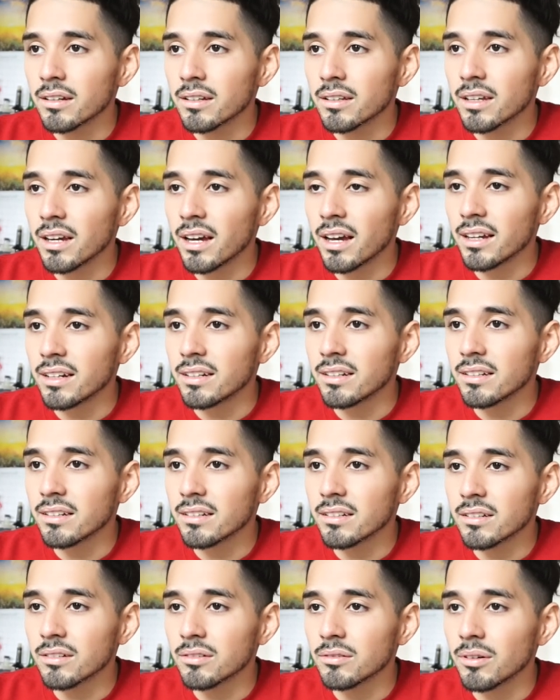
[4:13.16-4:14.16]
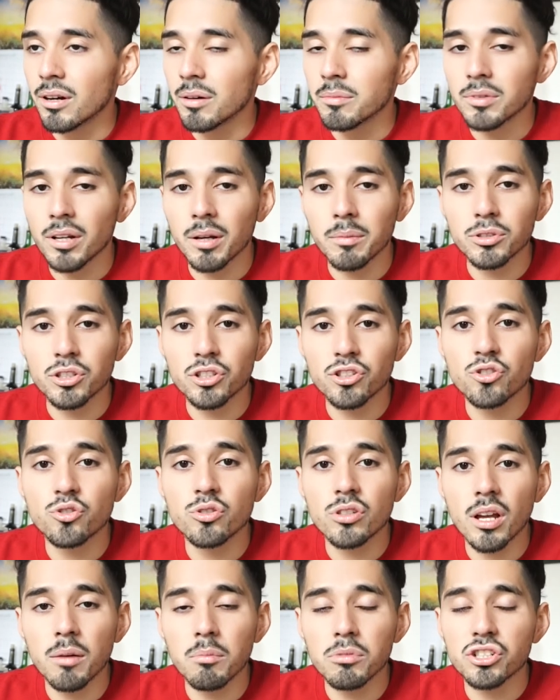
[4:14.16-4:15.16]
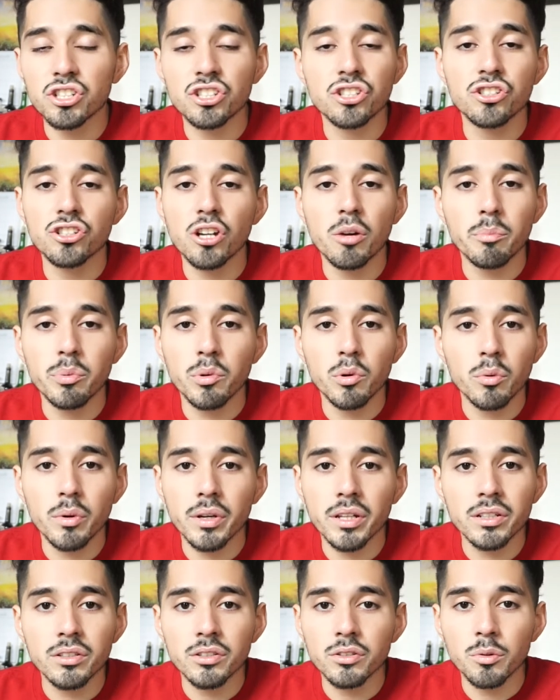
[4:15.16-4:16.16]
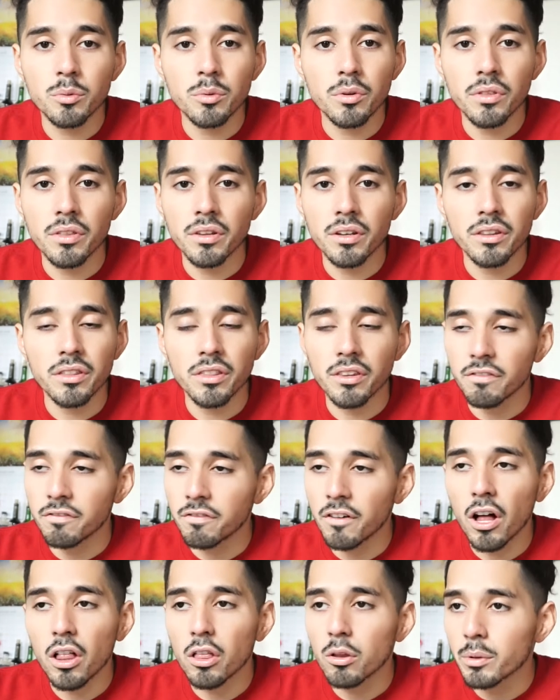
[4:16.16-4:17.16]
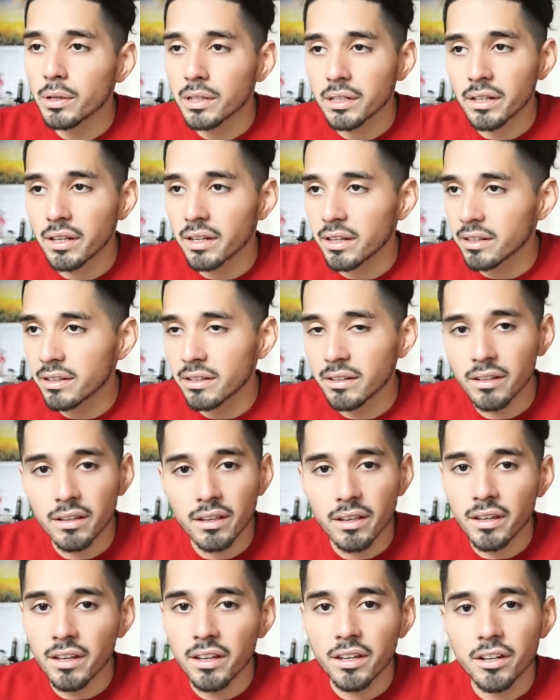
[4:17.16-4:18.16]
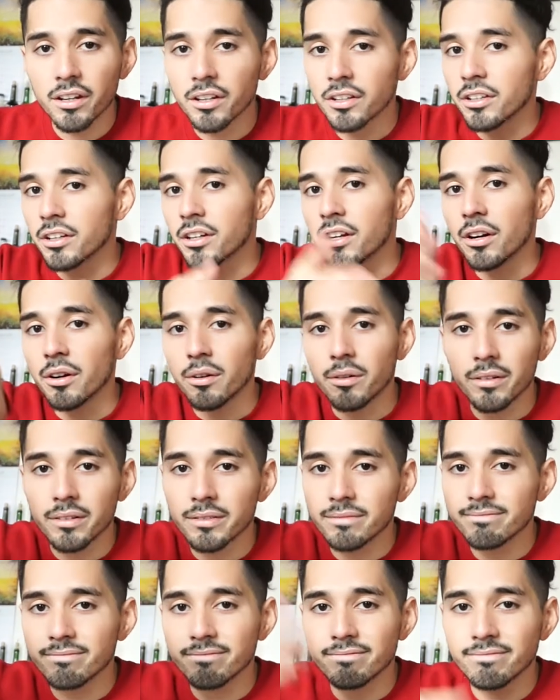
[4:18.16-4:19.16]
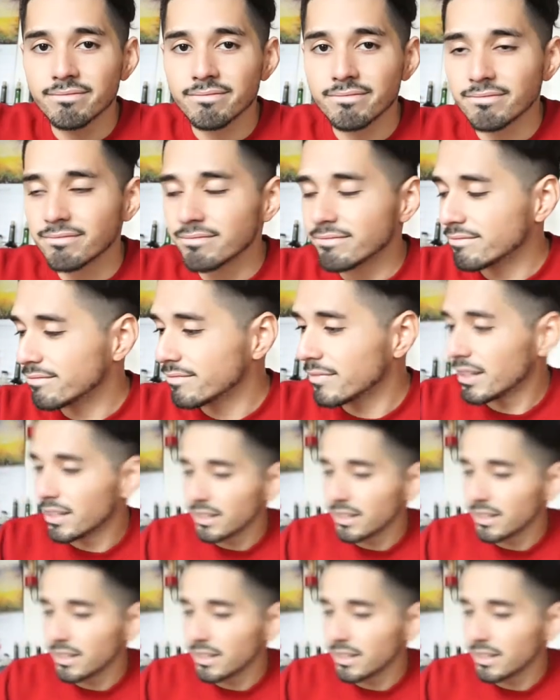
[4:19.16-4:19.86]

God, I'm gonna just jump you in to the following day. Here you go. Oh.